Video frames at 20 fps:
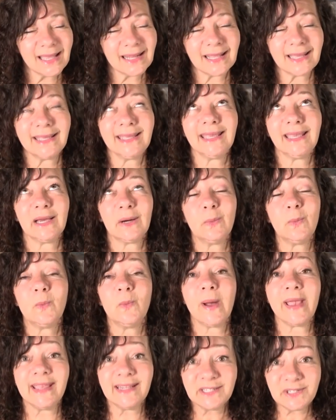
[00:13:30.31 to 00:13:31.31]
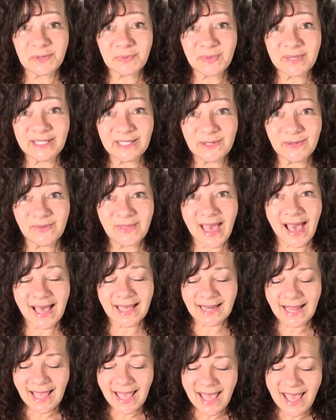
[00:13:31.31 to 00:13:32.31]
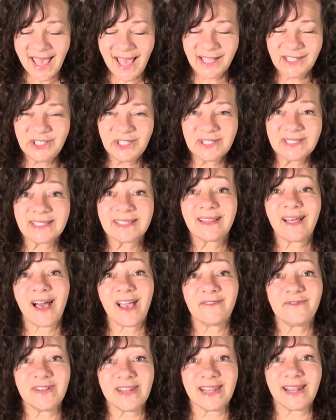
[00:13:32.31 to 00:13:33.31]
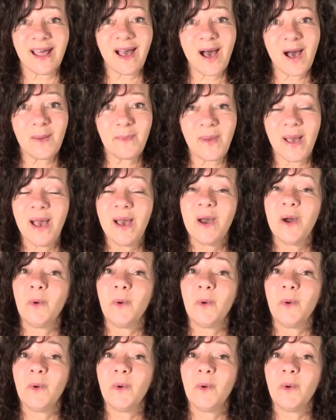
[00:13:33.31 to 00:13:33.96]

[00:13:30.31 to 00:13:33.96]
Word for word: And I can't wait to redo that and just liven it up.